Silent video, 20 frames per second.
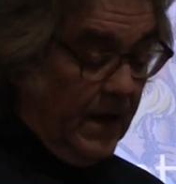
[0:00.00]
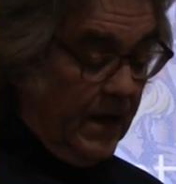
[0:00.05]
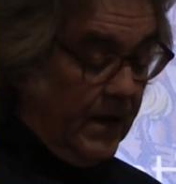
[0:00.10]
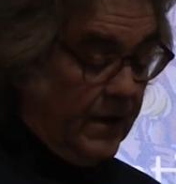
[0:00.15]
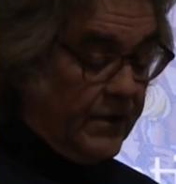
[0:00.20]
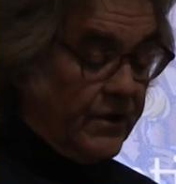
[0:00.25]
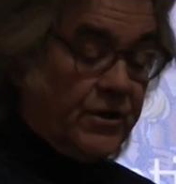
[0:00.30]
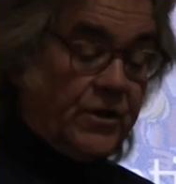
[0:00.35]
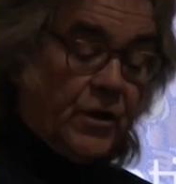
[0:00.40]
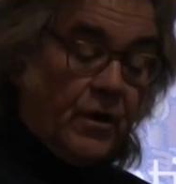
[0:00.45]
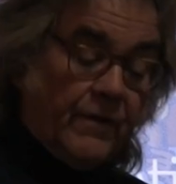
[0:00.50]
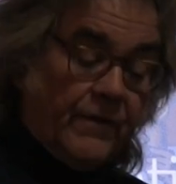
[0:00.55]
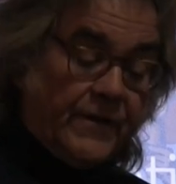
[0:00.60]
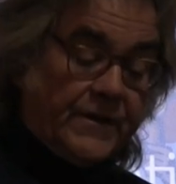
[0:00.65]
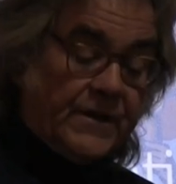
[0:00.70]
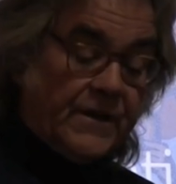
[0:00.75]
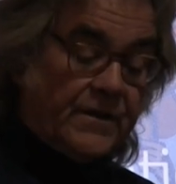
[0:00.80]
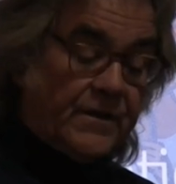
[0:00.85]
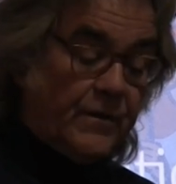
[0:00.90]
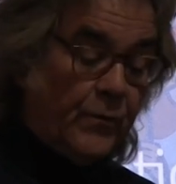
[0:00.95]

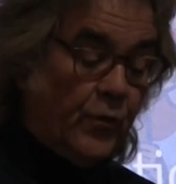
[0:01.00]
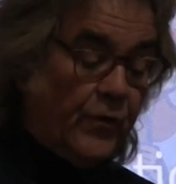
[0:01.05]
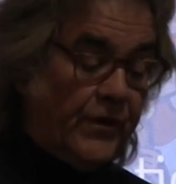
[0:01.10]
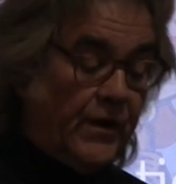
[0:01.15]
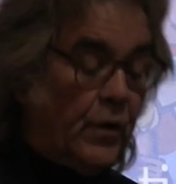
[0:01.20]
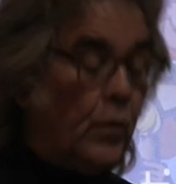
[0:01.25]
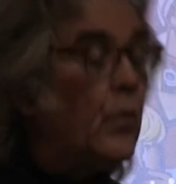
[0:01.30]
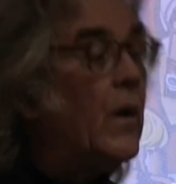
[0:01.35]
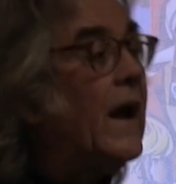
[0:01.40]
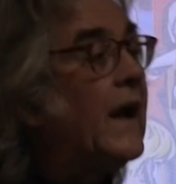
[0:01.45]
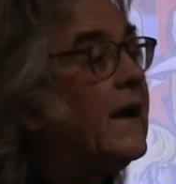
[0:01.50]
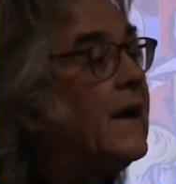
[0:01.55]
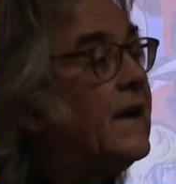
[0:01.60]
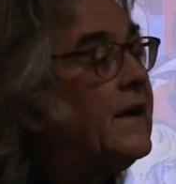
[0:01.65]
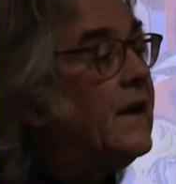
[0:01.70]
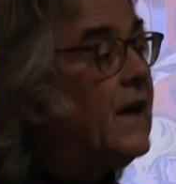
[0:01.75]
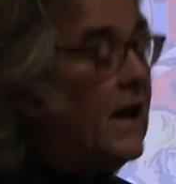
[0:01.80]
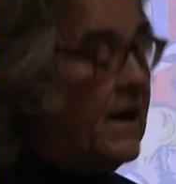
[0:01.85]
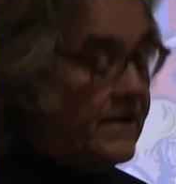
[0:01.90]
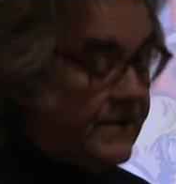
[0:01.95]
Conservatism within
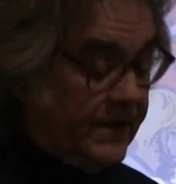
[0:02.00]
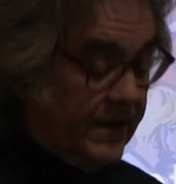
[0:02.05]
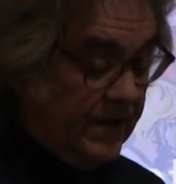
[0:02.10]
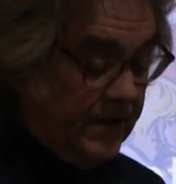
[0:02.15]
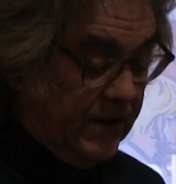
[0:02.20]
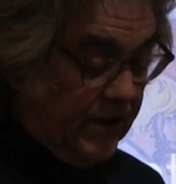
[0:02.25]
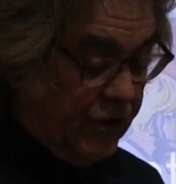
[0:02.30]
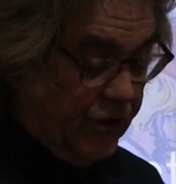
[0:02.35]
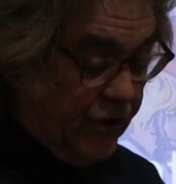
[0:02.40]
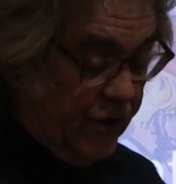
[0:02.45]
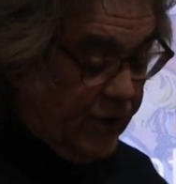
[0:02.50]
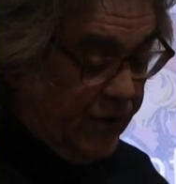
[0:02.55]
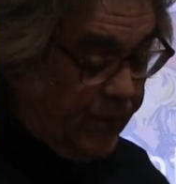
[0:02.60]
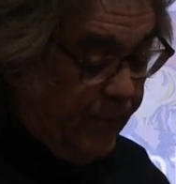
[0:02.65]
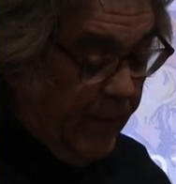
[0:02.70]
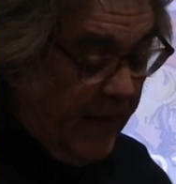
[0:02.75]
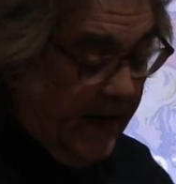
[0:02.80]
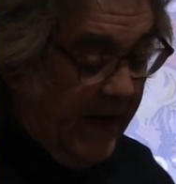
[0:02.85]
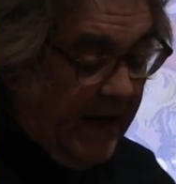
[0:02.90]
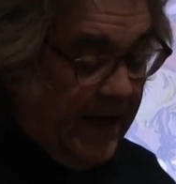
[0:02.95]
recognized Indigenous
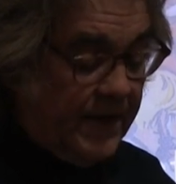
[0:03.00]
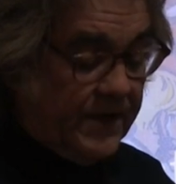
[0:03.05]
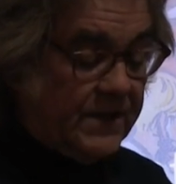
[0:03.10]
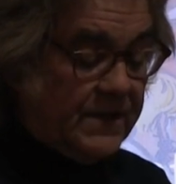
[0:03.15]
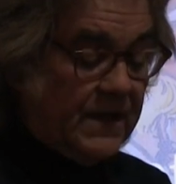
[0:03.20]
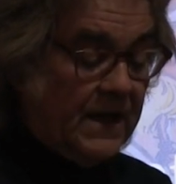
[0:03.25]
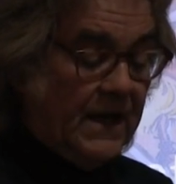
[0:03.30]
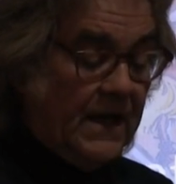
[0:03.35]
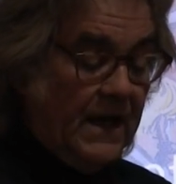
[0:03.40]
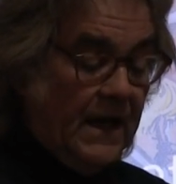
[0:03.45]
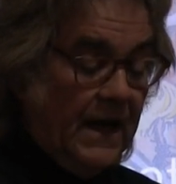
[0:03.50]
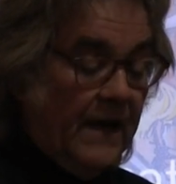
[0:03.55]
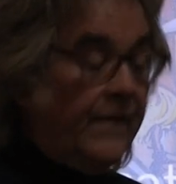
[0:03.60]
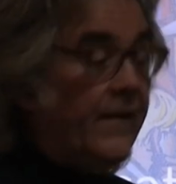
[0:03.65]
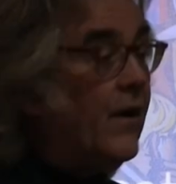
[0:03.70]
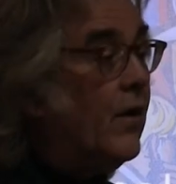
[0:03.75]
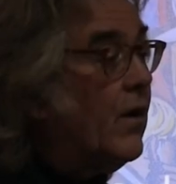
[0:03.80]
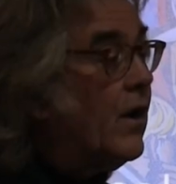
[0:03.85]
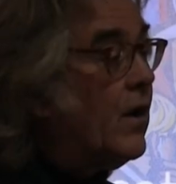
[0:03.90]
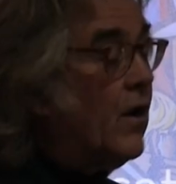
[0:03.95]
bands and
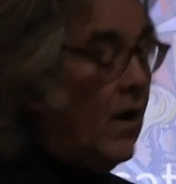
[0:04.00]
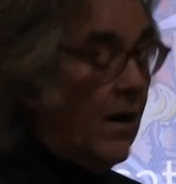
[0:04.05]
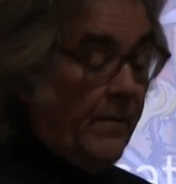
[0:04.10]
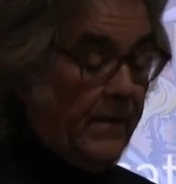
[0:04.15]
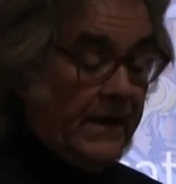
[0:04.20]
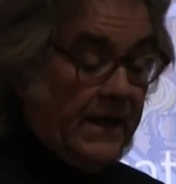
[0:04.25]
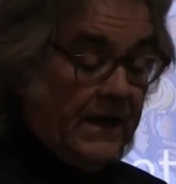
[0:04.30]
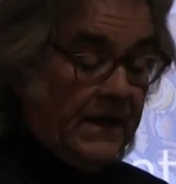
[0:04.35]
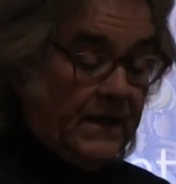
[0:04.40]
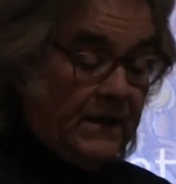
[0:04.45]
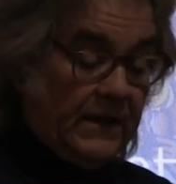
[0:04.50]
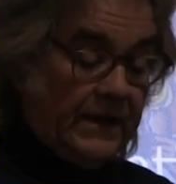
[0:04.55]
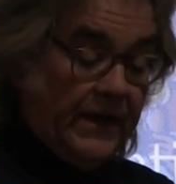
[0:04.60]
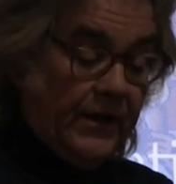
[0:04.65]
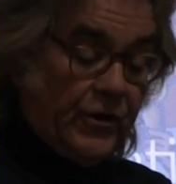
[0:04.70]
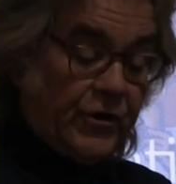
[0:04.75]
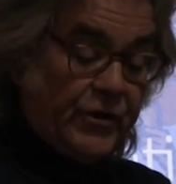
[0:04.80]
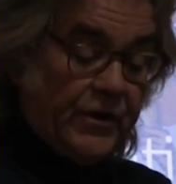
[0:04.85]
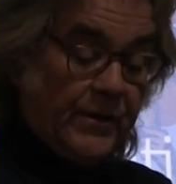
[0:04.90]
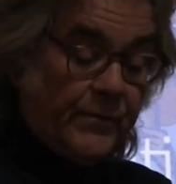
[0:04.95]
their accommodated
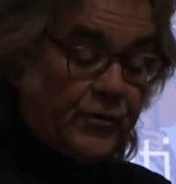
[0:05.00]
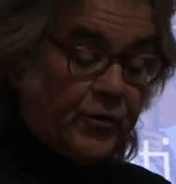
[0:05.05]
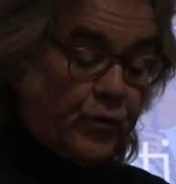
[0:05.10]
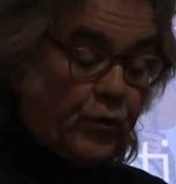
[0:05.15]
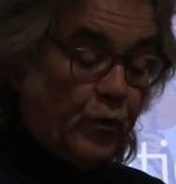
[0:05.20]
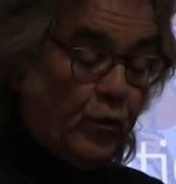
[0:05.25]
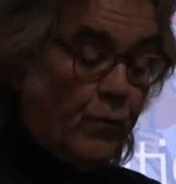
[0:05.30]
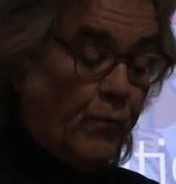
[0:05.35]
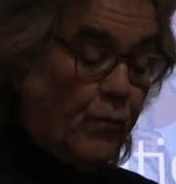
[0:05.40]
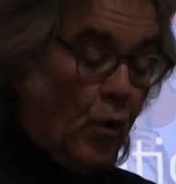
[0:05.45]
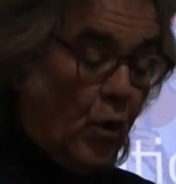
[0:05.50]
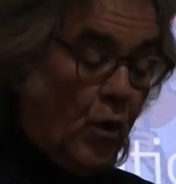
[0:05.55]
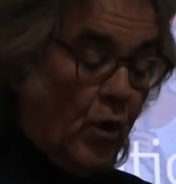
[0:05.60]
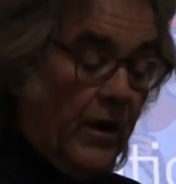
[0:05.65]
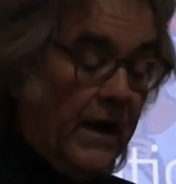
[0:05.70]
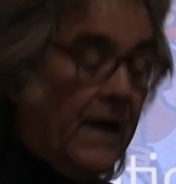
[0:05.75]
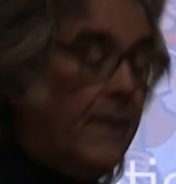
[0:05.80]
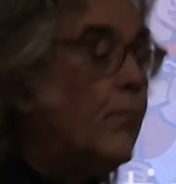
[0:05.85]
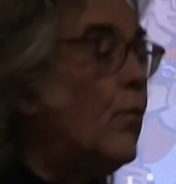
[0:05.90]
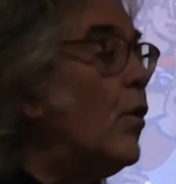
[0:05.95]
leaderships grew
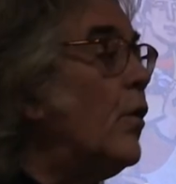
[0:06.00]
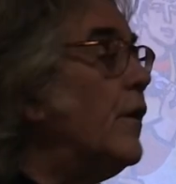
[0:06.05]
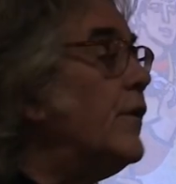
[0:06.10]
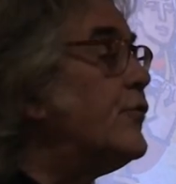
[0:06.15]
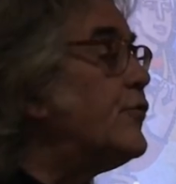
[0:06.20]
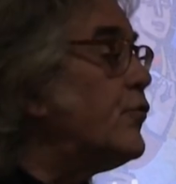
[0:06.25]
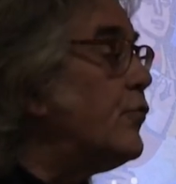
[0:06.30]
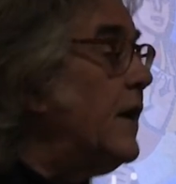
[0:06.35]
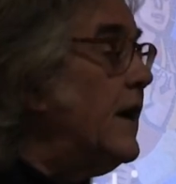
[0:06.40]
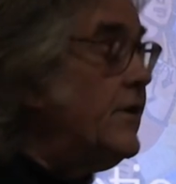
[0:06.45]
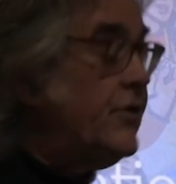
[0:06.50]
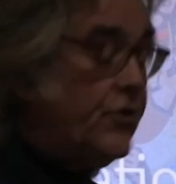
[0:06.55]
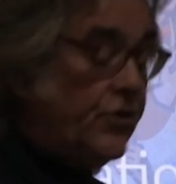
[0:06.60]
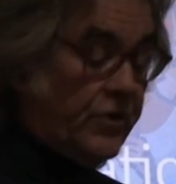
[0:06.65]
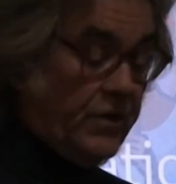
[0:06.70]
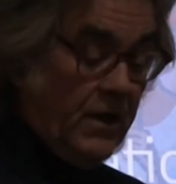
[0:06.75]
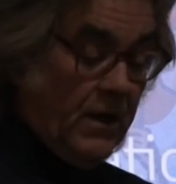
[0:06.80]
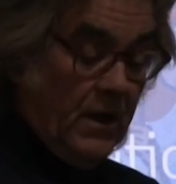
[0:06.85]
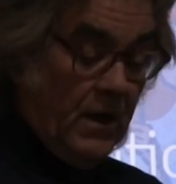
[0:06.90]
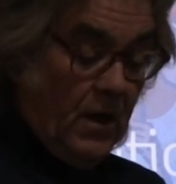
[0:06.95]
more and more
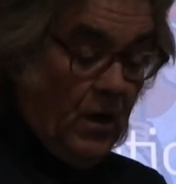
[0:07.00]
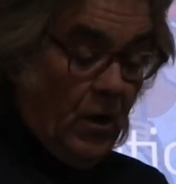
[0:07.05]
entrenched